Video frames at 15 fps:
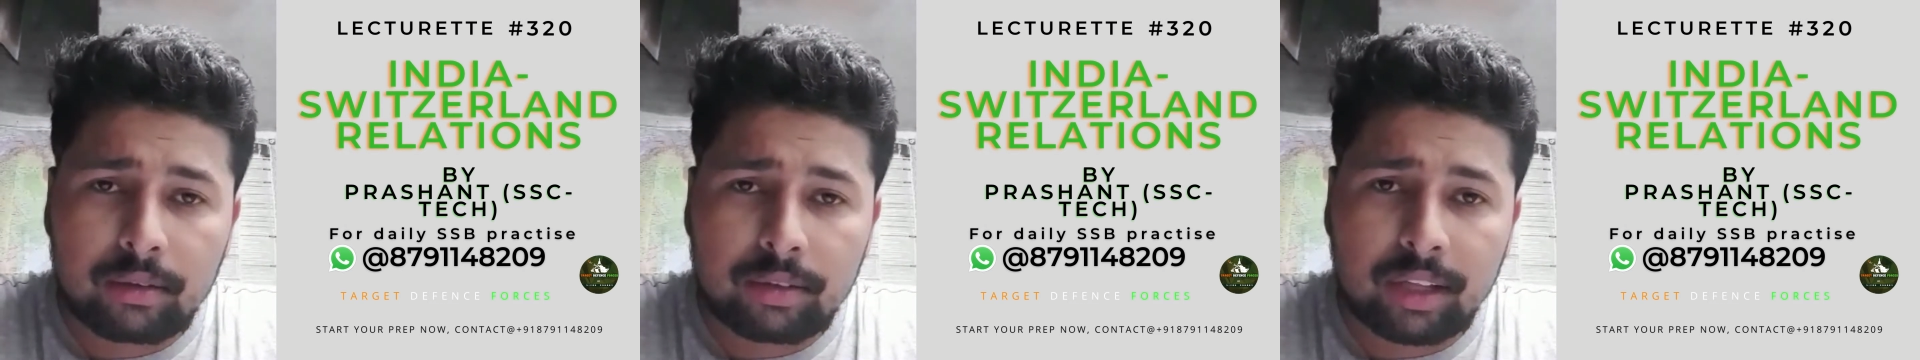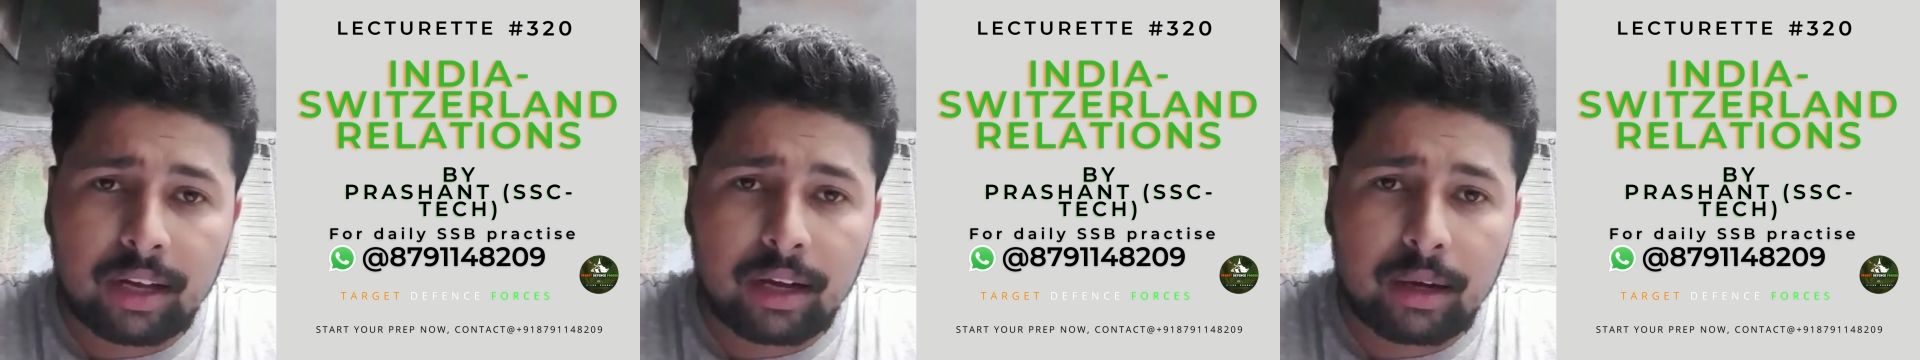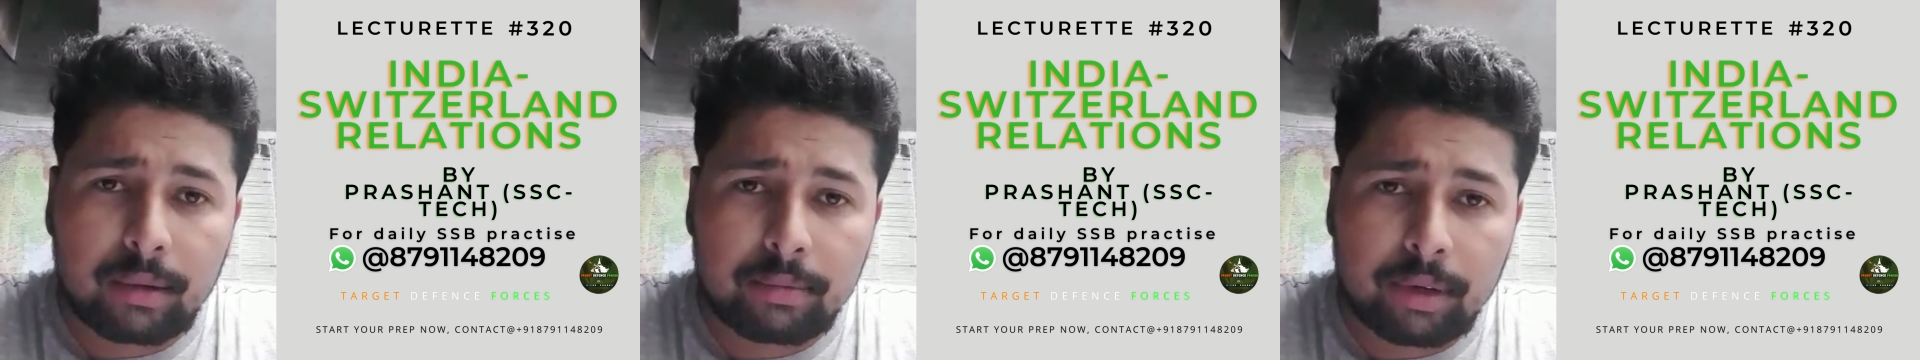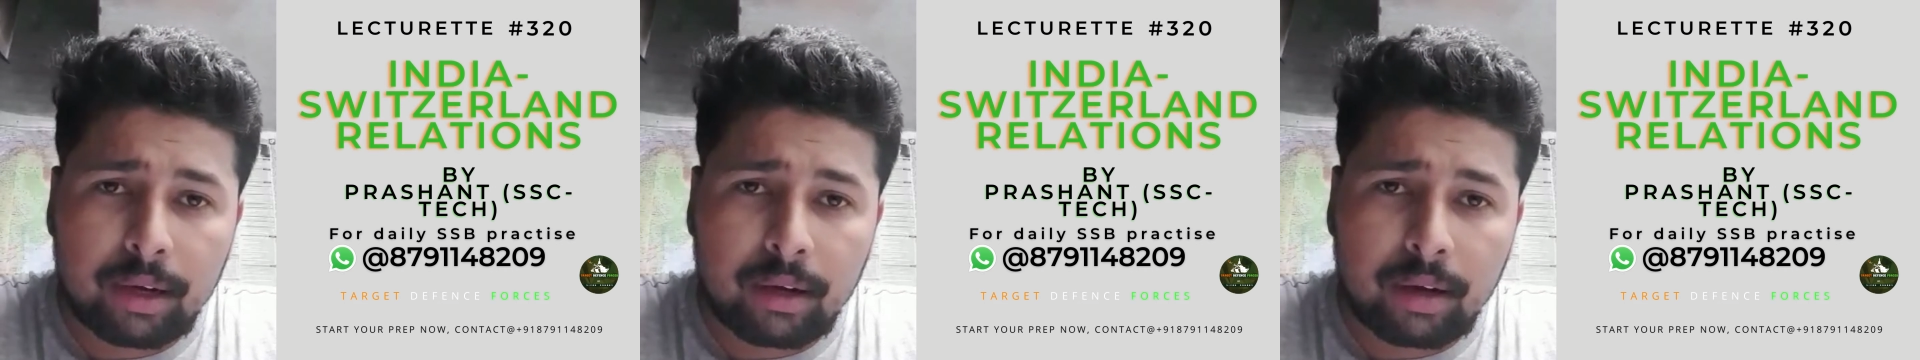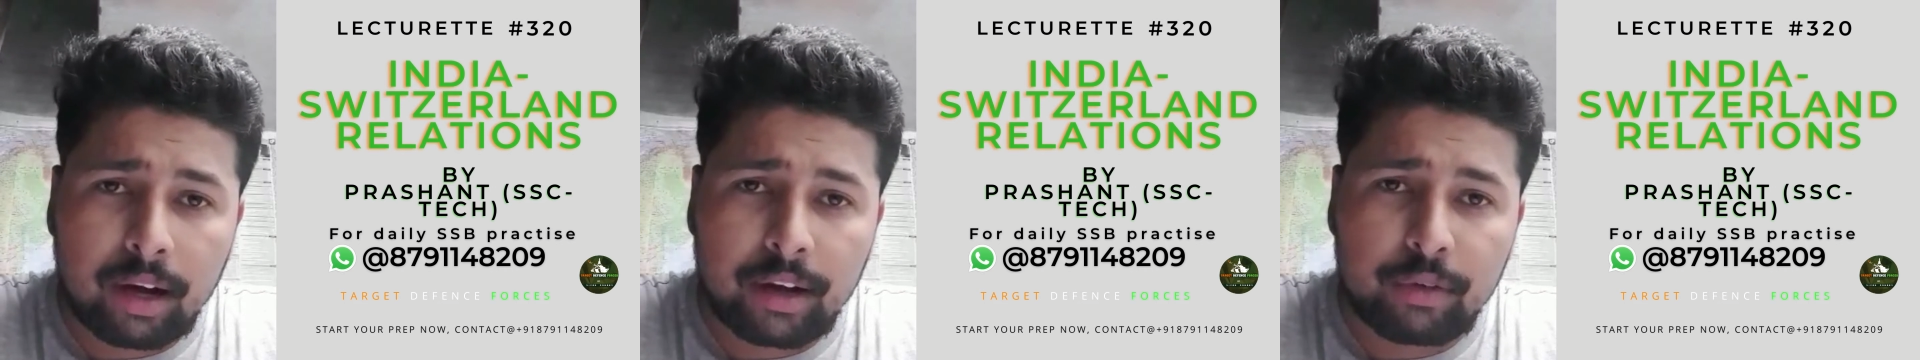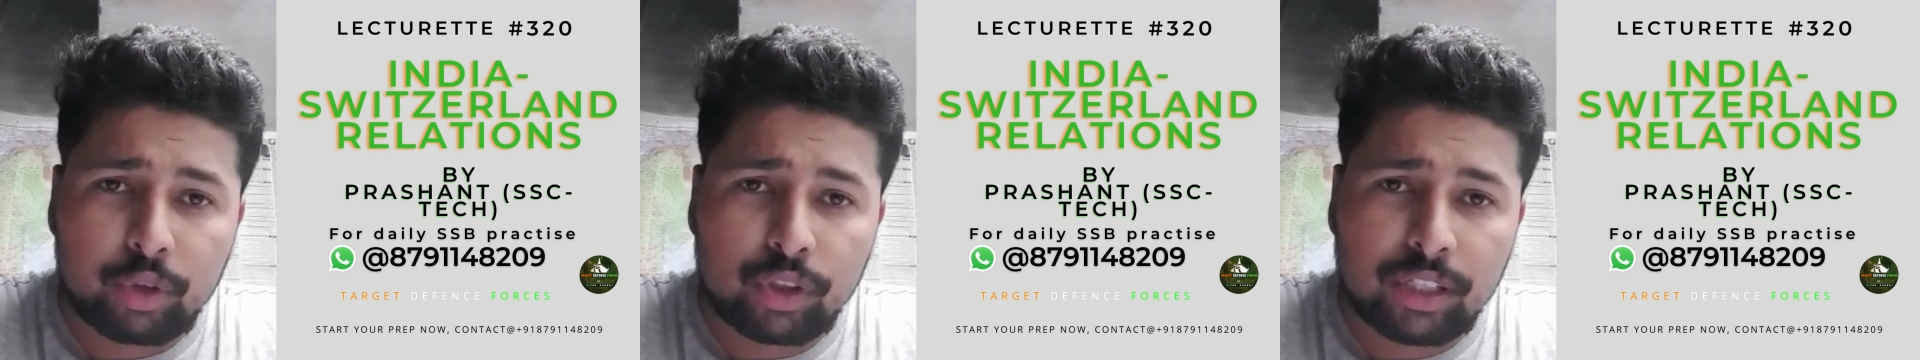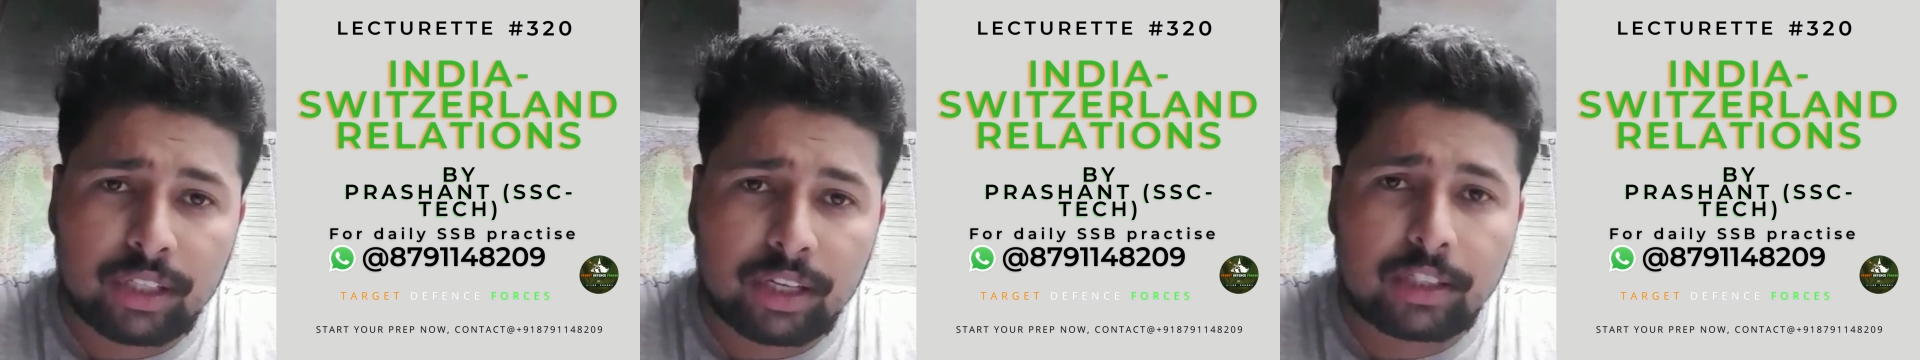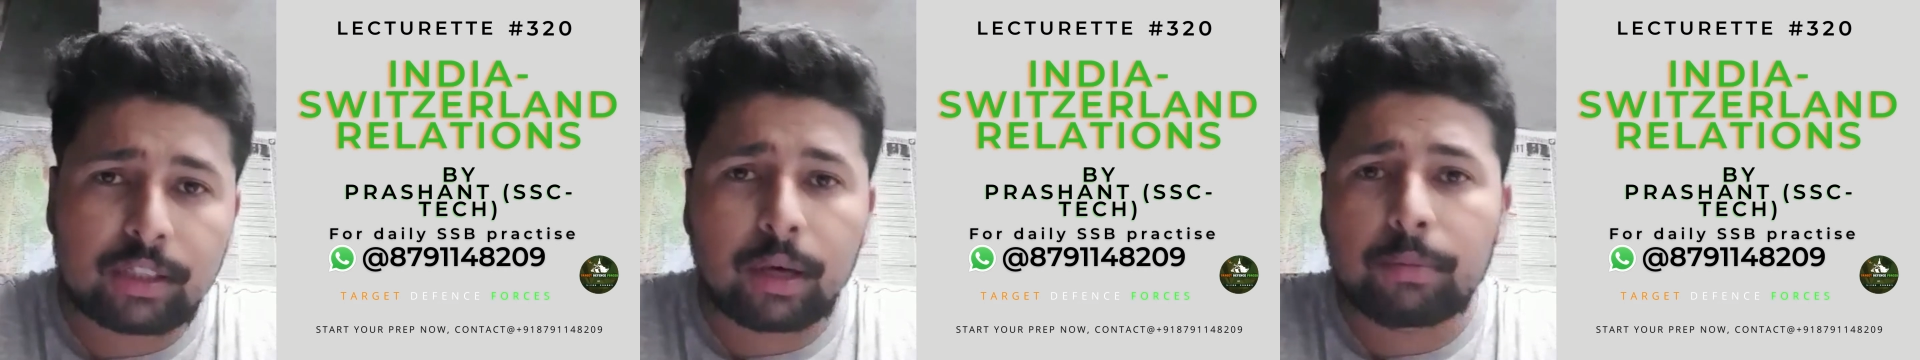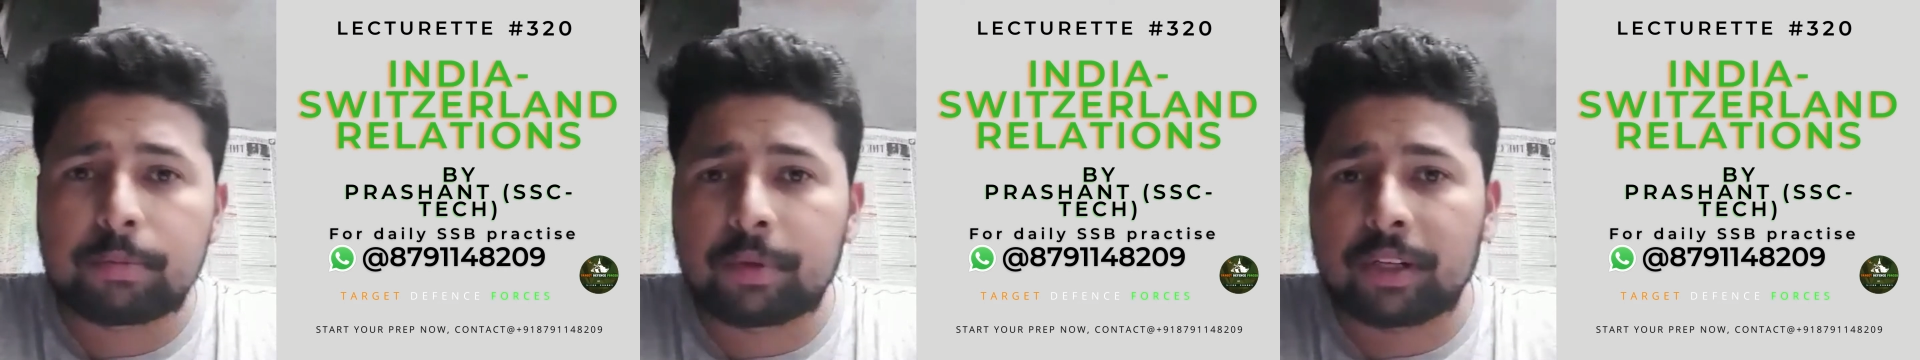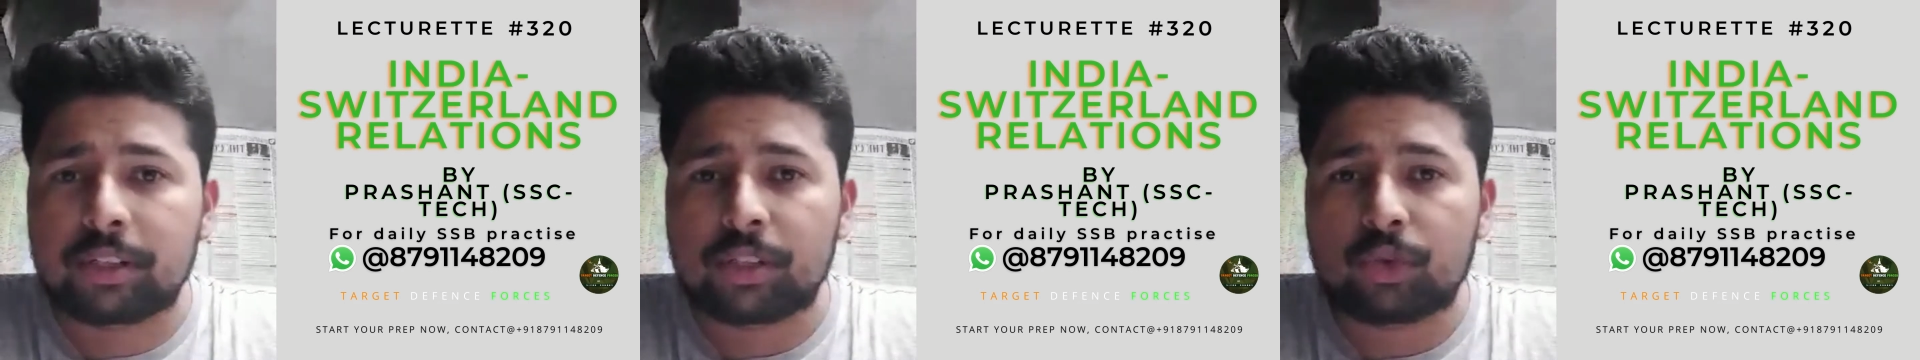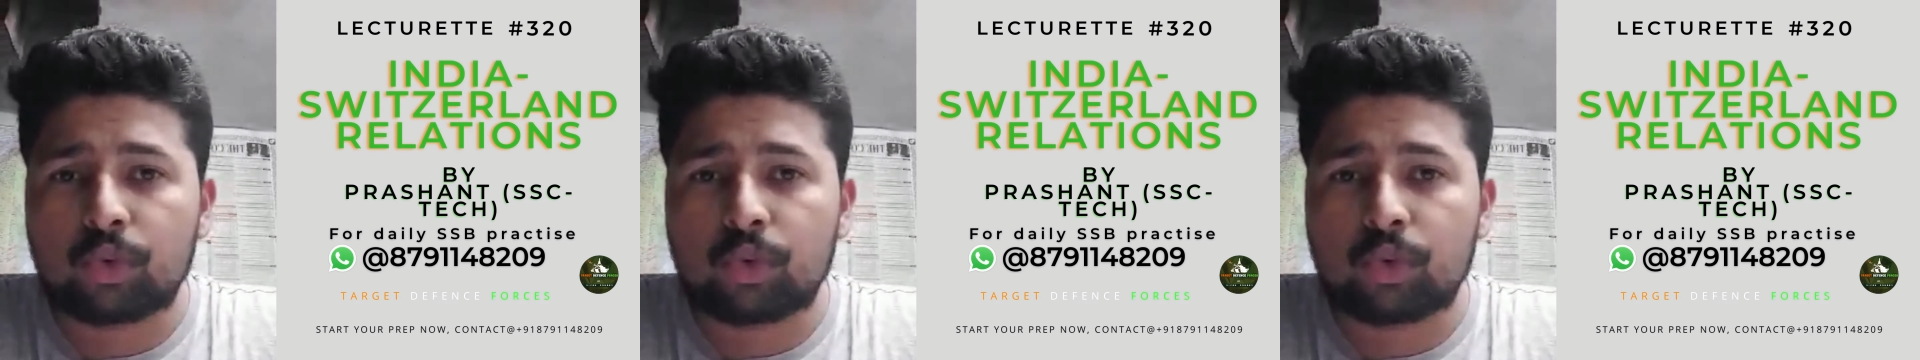the I would say the sculptors